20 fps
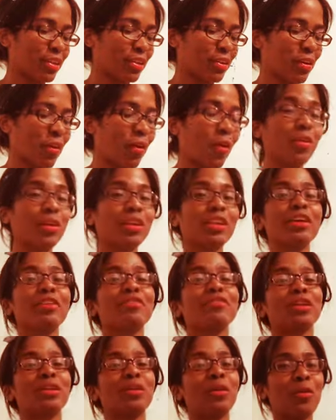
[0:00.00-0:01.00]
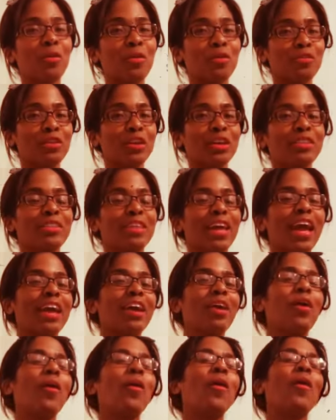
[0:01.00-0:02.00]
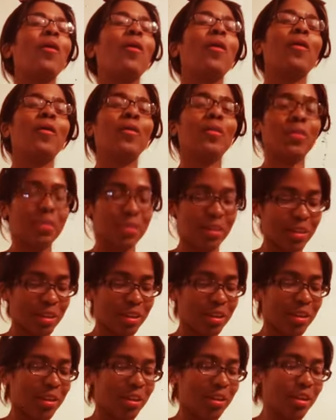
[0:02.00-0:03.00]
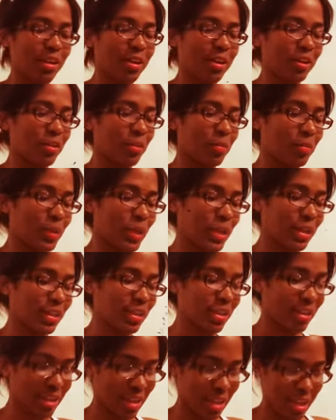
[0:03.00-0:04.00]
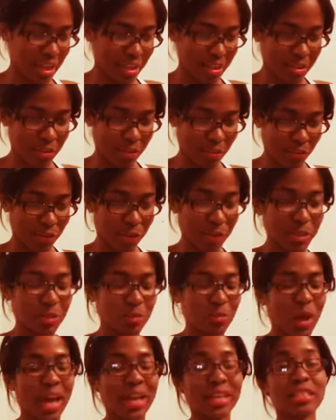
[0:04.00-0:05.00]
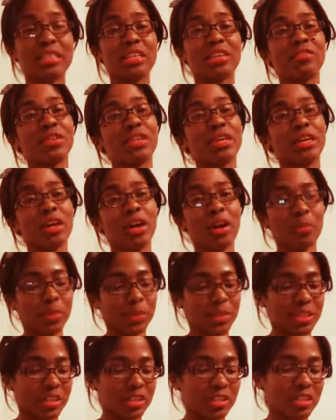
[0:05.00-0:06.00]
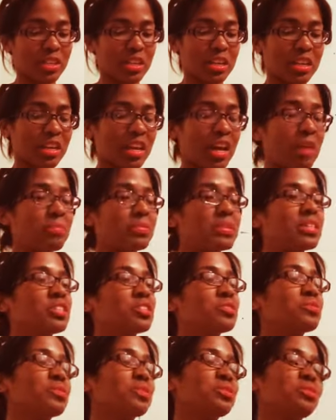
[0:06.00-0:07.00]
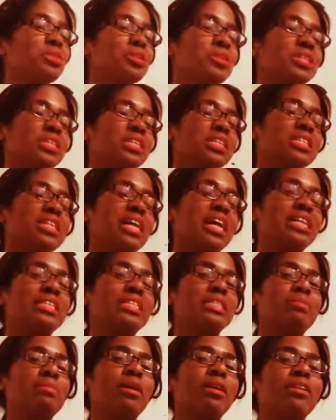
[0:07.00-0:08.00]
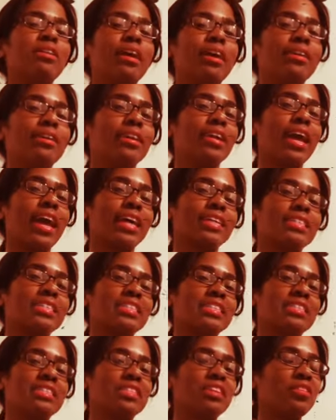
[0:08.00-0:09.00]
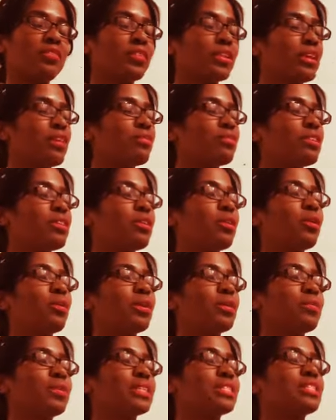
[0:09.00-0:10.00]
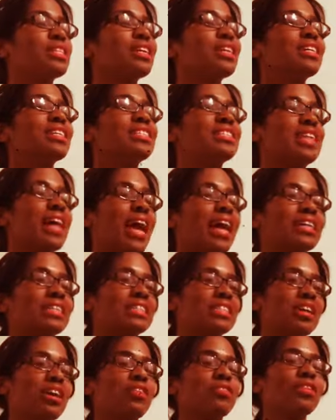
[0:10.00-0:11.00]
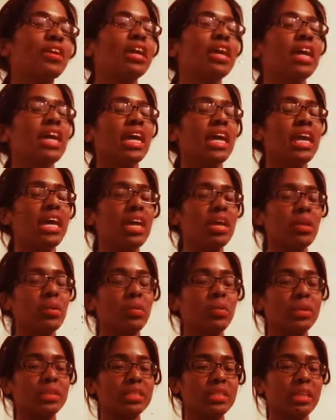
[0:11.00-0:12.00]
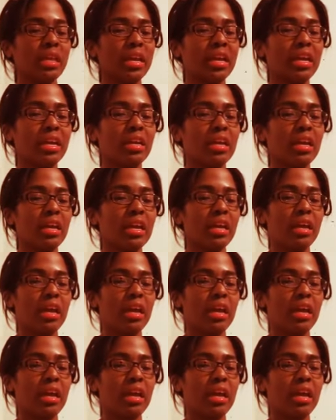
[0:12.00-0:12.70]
Nicole, Cliff, and Ovi. They all competed in the first Wacktivity competition. And the competition was gross because they had to smell a lot of nasty stuff. And even though it wasn't the exact stuff, it was like